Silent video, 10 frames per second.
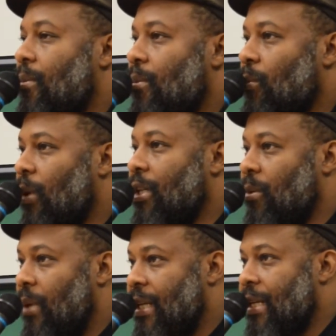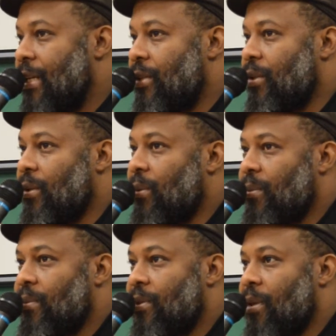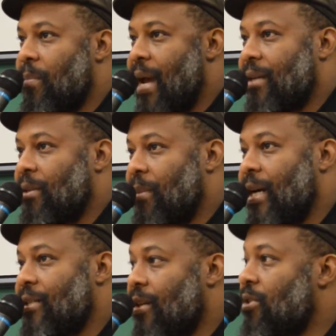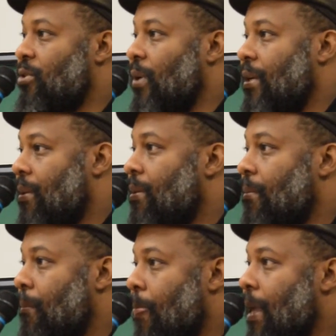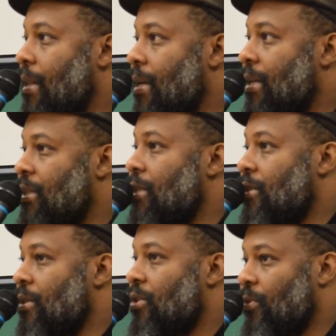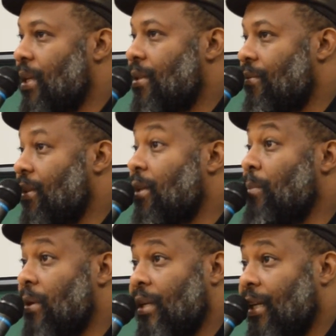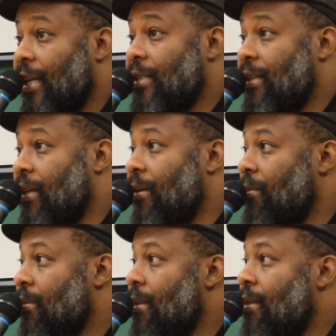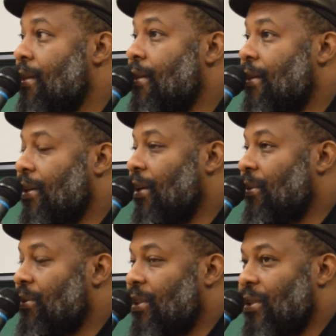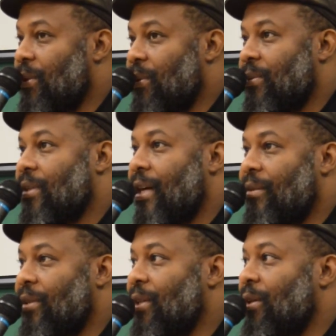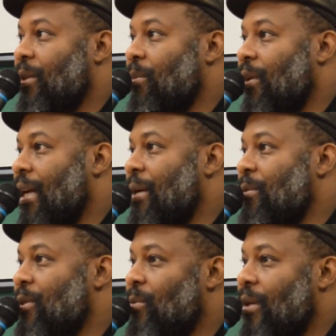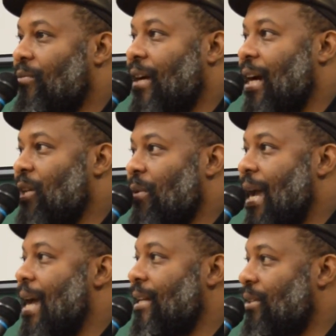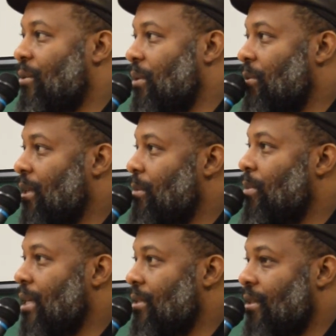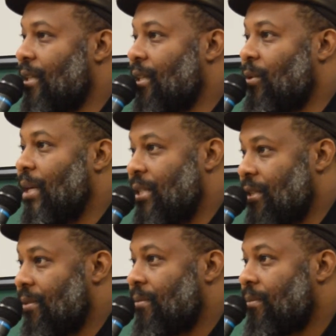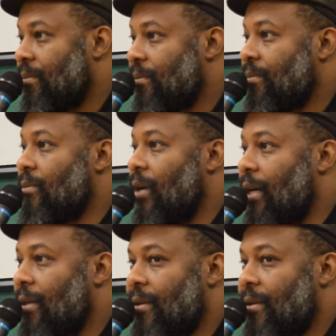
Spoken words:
what do we need to do to maximize our strength and the existing strength of the community that's there? You know, to use kind of neoliberal language, what value added do we really bring to the equation, right?